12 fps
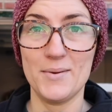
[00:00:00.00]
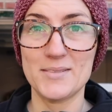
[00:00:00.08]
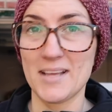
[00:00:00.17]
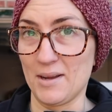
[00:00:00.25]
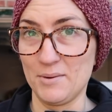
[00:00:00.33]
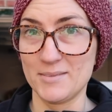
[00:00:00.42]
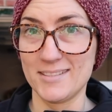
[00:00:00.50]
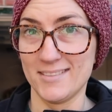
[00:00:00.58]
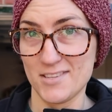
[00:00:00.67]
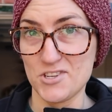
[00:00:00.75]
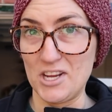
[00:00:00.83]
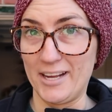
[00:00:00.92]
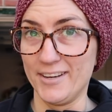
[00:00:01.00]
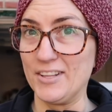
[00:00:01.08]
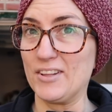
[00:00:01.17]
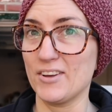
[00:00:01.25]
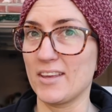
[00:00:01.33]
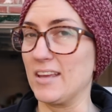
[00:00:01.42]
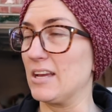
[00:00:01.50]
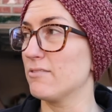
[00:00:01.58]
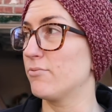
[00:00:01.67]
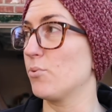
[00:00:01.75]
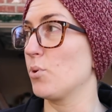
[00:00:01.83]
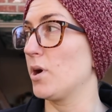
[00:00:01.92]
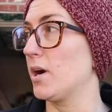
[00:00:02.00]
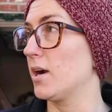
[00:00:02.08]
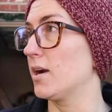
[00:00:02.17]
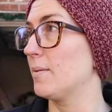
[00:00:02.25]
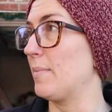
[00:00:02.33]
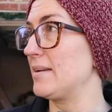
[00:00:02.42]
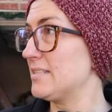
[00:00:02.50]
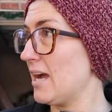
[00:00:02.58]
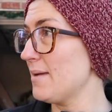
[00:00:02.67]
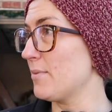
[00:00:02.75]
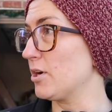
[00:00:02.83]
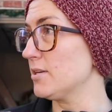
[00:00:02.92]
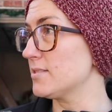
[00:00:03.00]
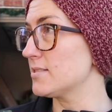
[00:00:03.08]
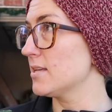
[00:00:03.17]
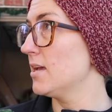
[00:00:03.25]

was out in the shed looking for my timers